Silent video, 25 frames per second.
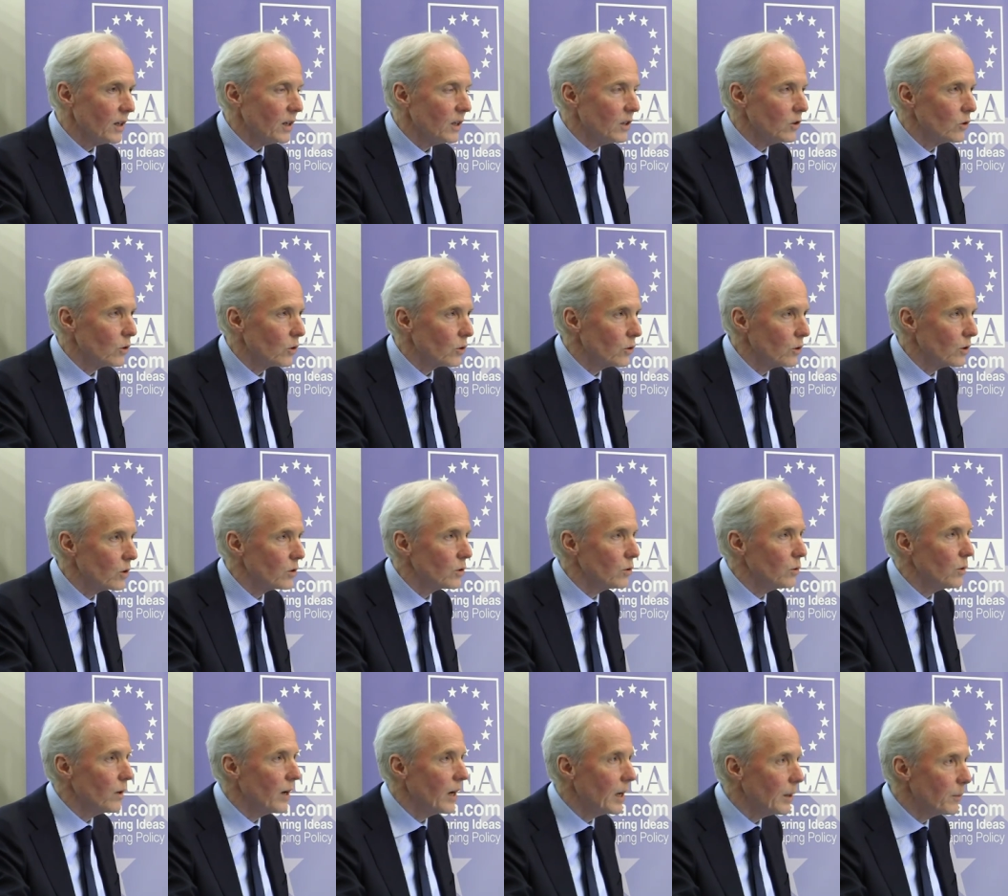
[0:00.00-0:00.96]
in order
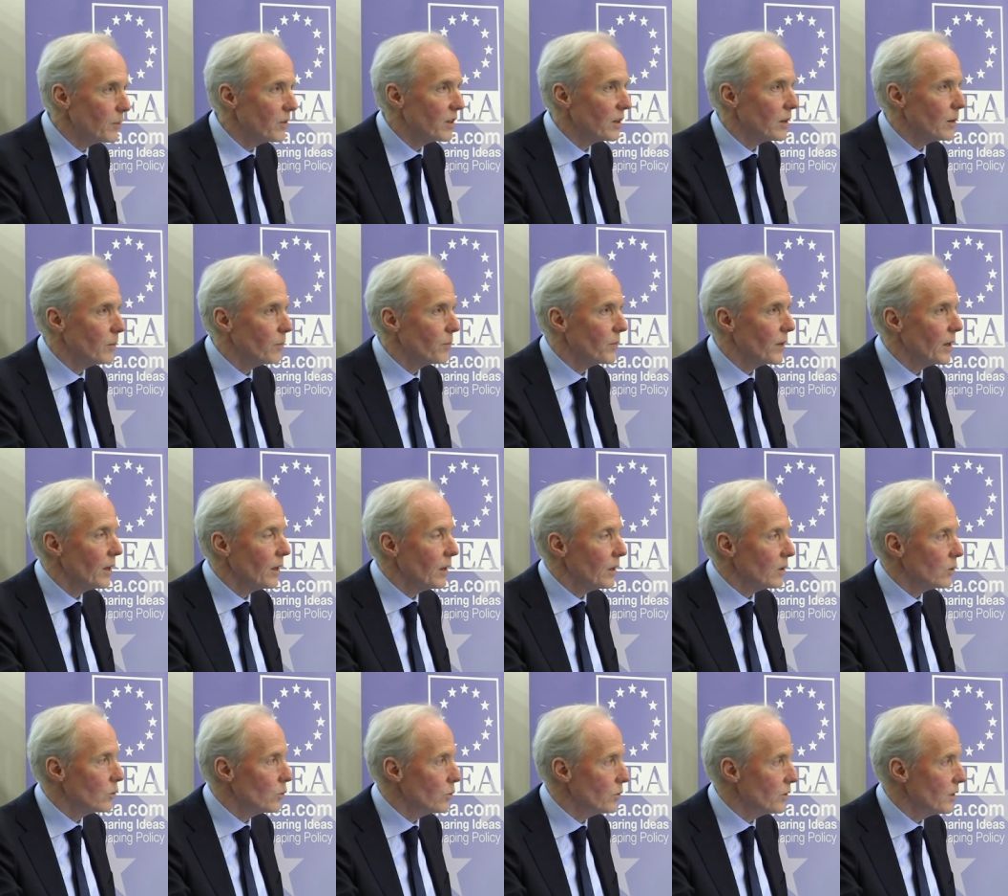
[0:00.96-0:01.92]
to help them
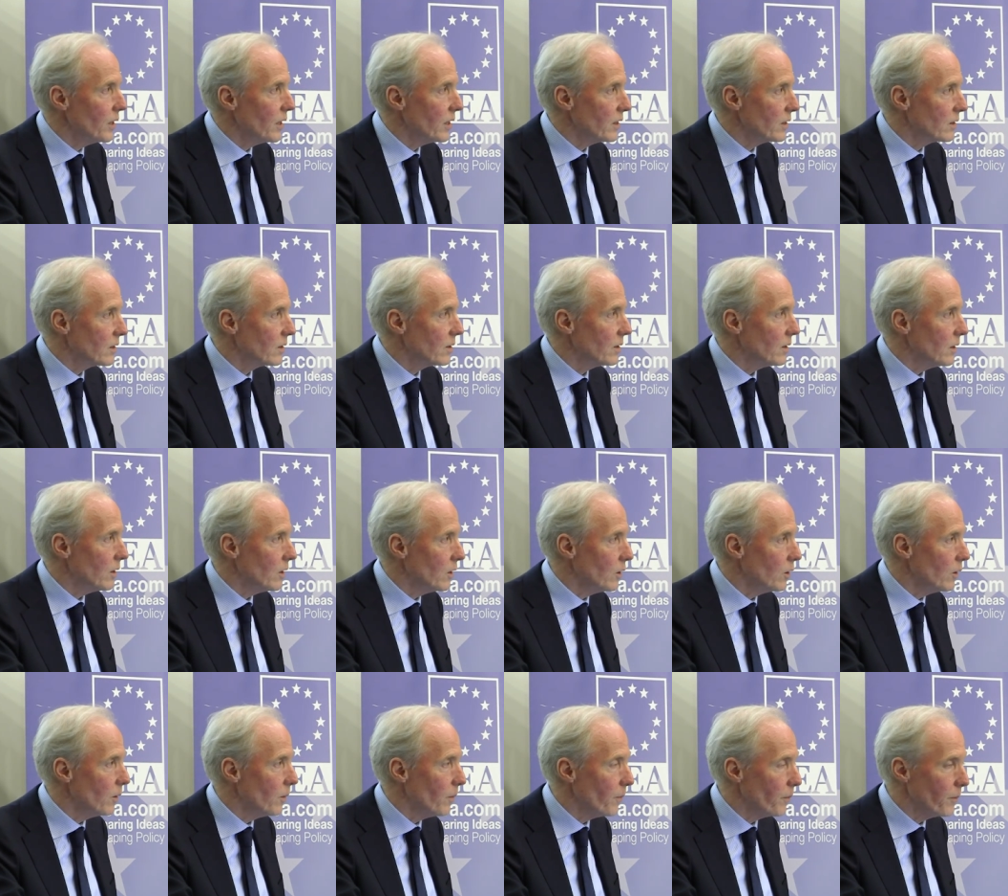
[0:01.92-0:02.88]
to get uh,
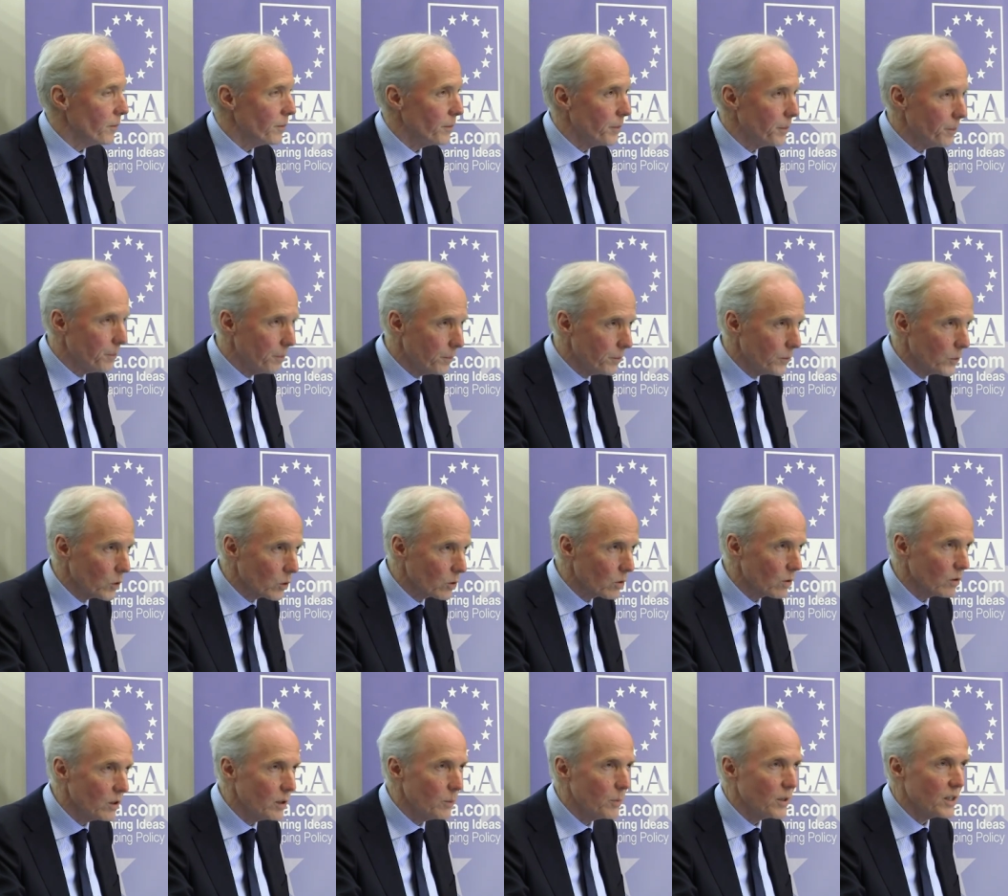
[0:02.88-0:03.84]
um,
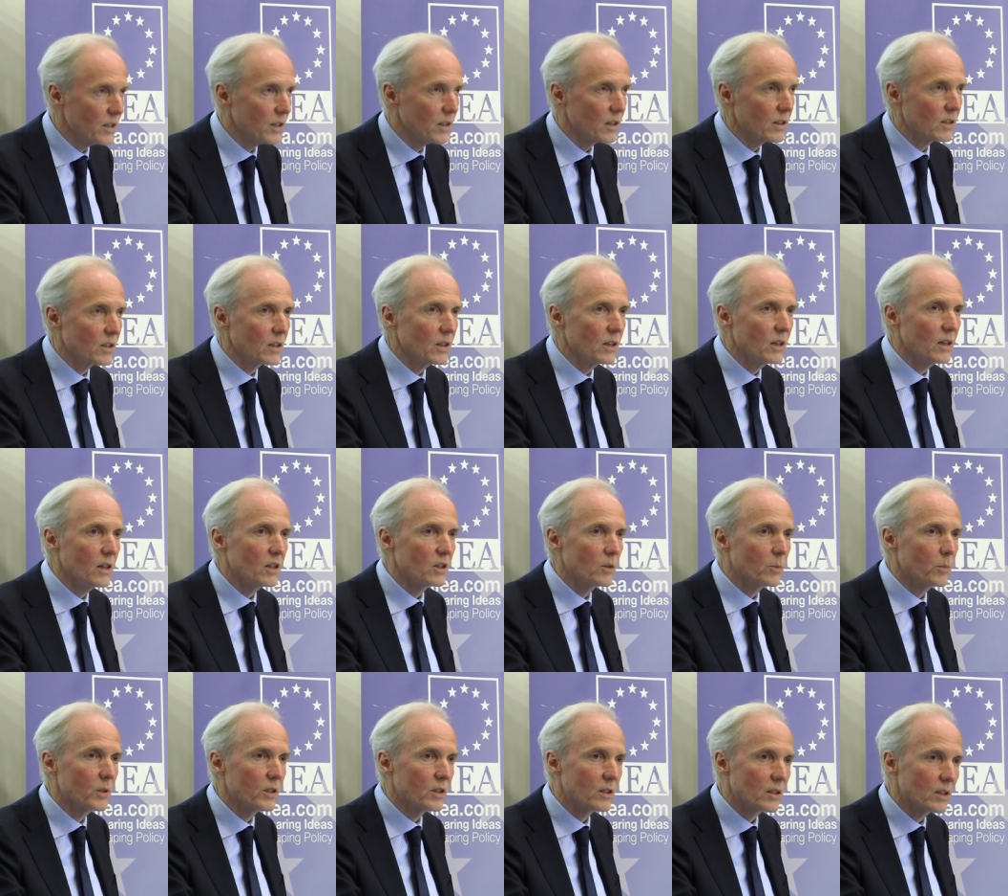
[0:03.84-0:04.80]
not only basic
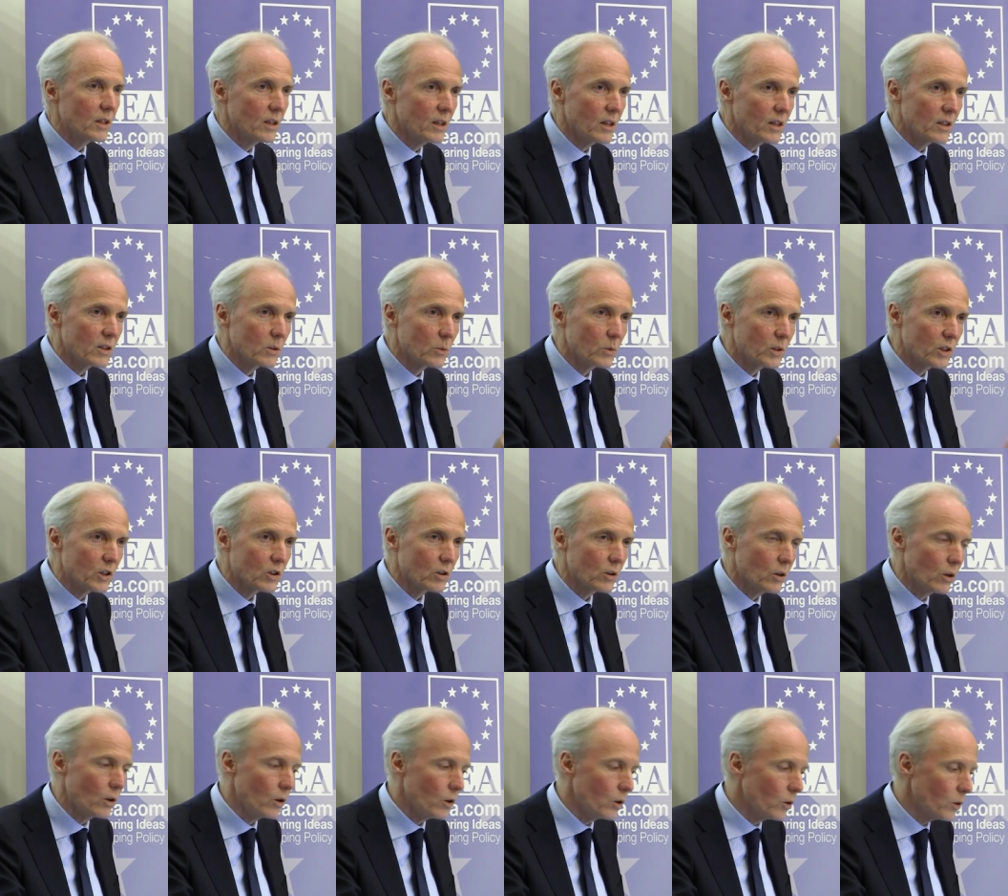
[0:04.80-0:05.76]
skills, but skills
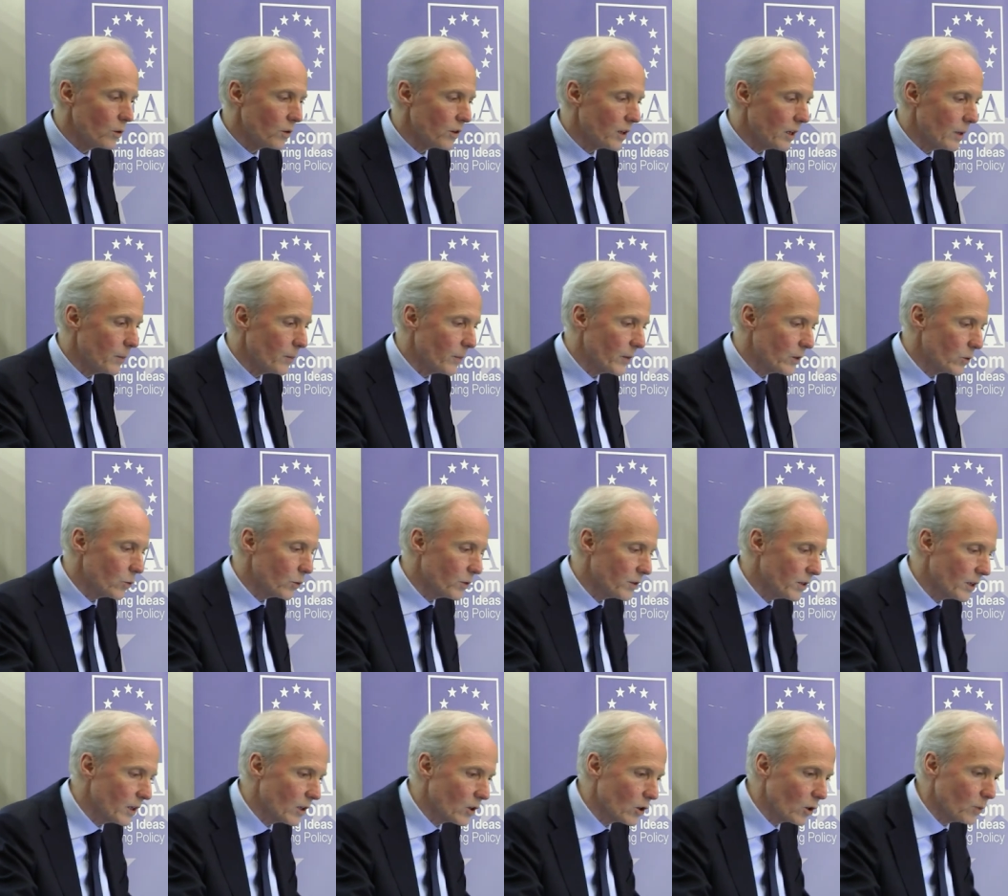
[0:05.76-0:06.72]
which allow them to
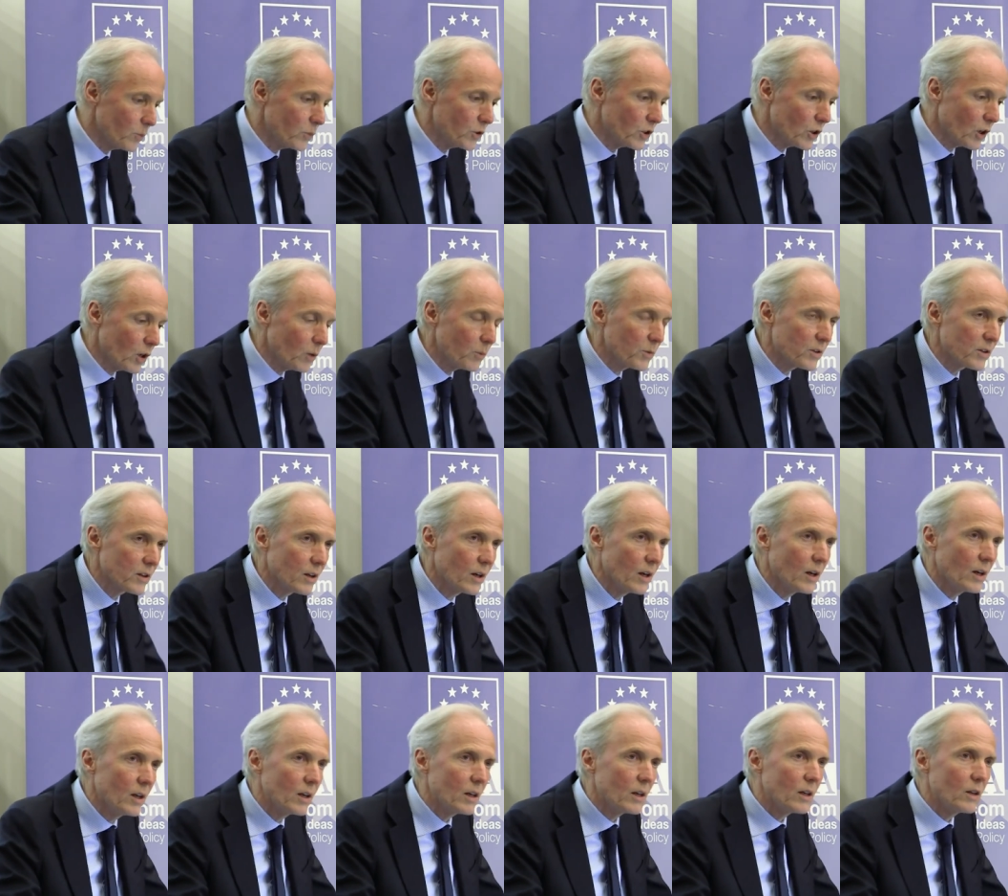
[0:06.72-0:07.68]
take up jobs
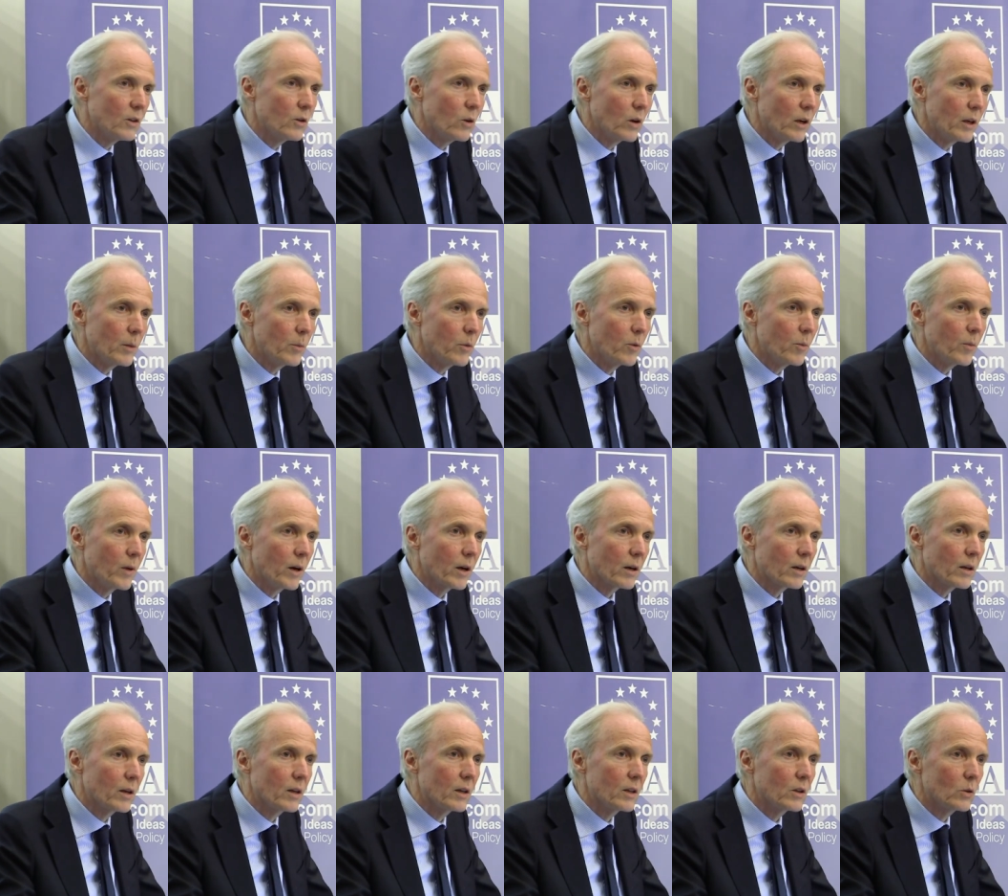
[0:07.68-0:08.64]
in the labor
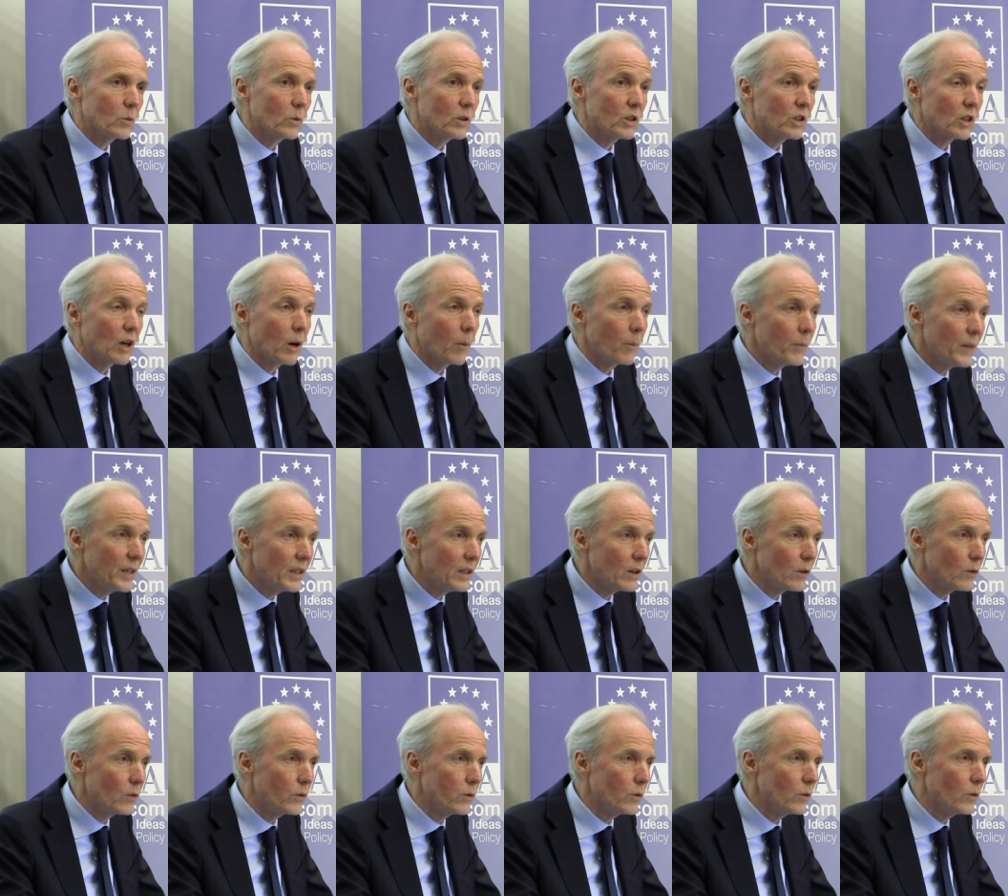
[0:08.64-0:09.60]
market which are
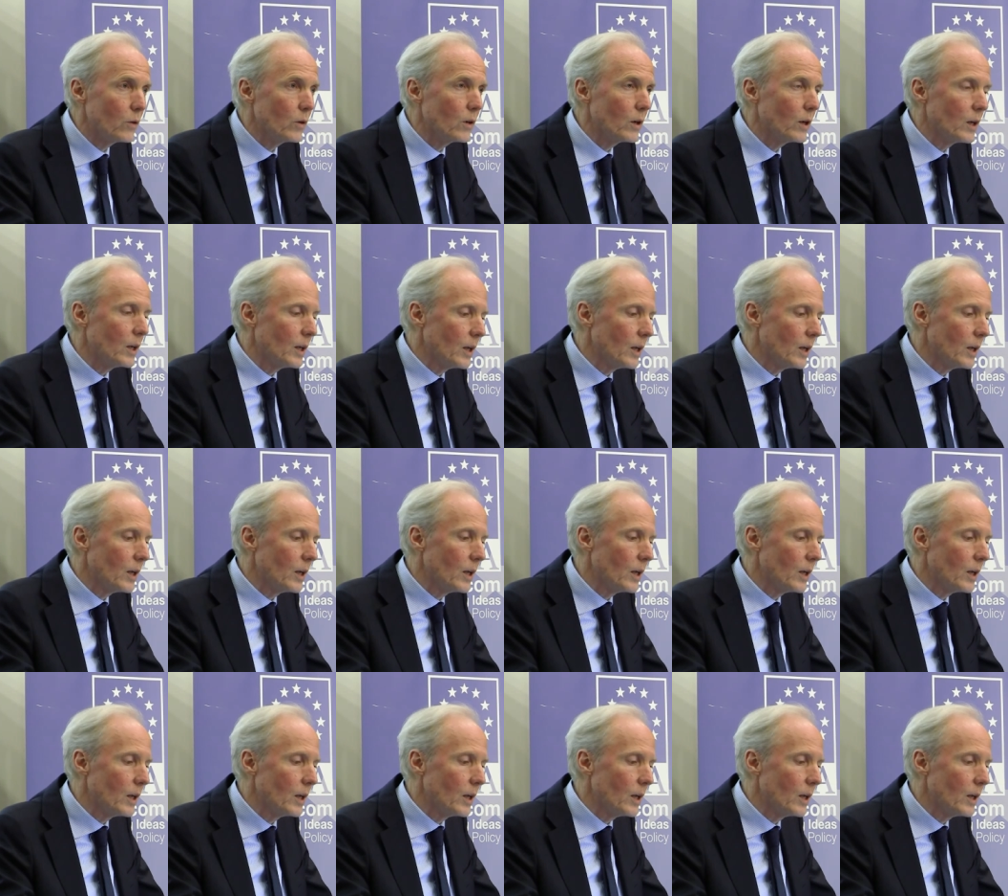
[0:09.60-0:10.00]
meaningful